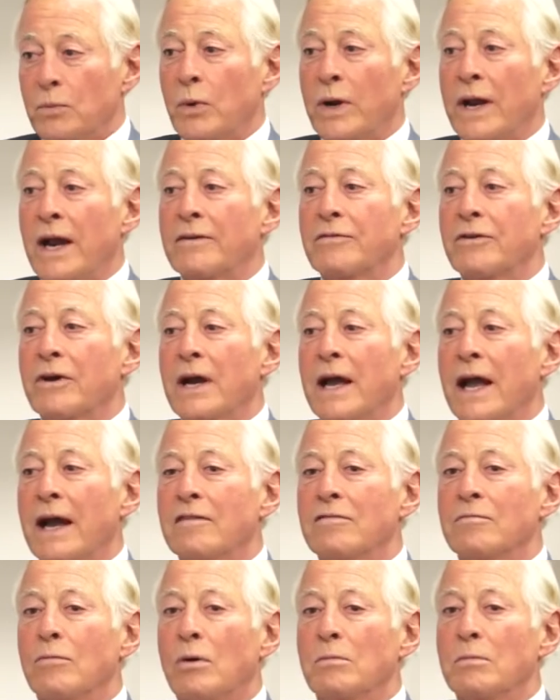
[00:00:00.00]
whenever I
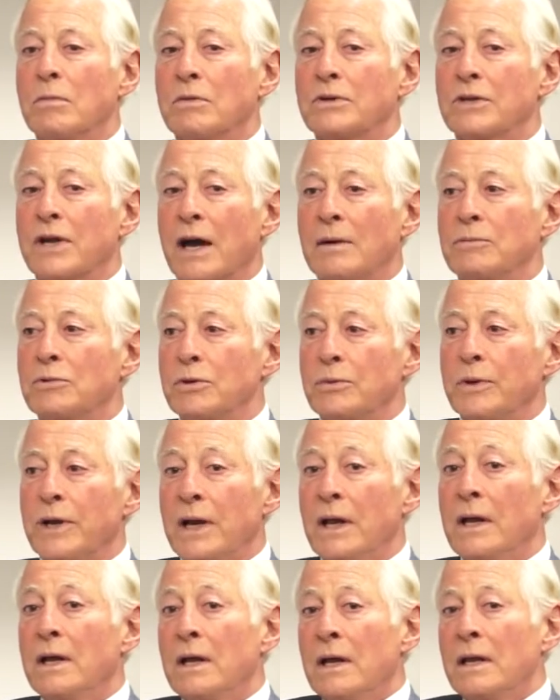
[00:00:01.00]
have time to
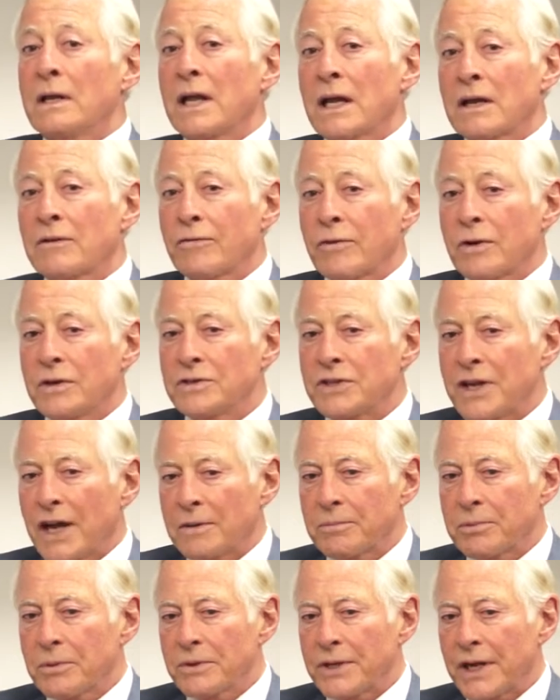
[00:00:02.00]
read. Like, for
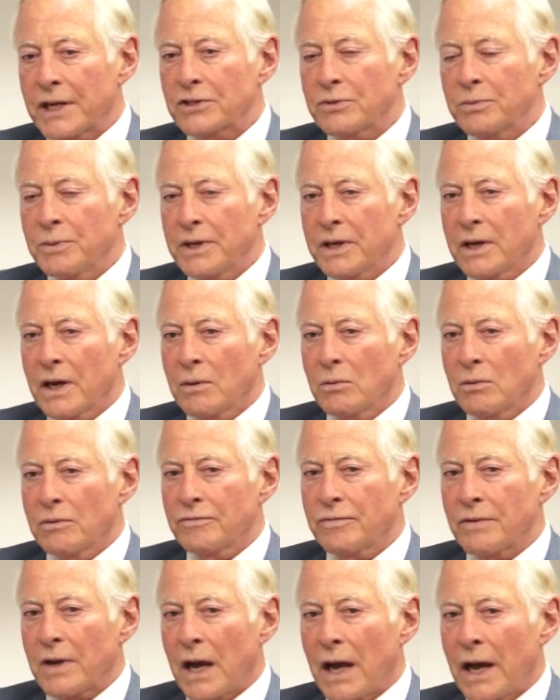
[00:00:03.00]
example, next week I will
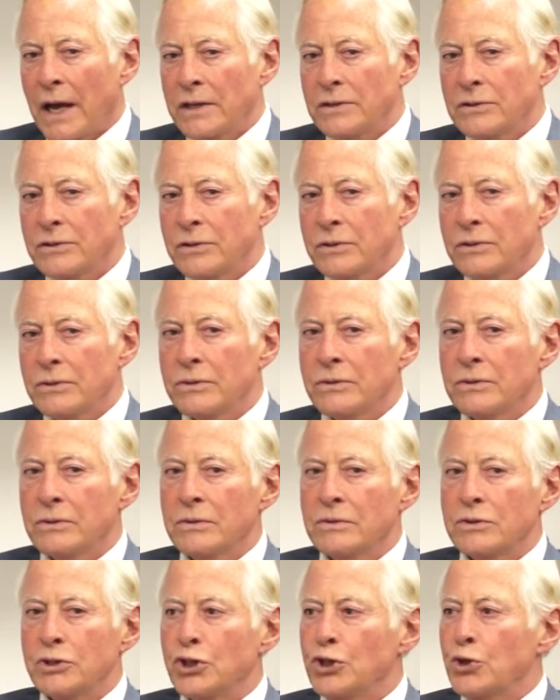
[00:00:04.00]
fly
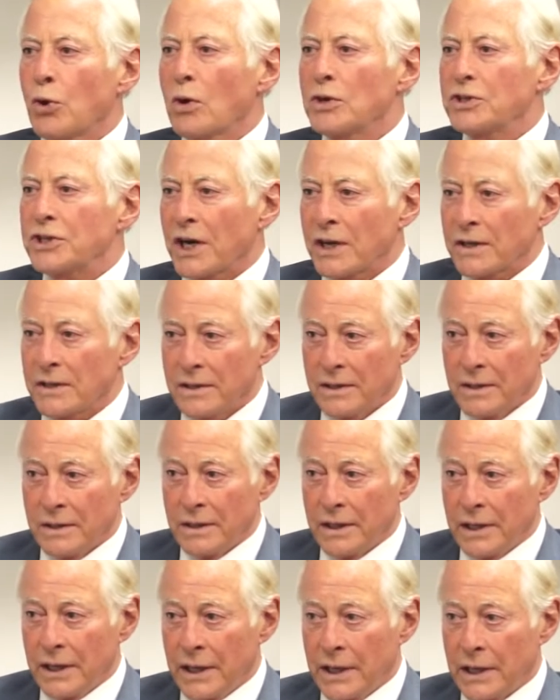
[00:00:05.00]
to Georgia
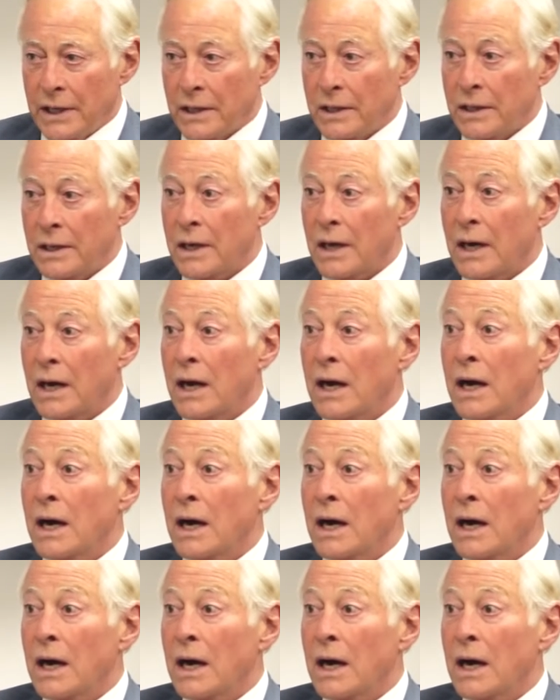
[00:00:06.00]
in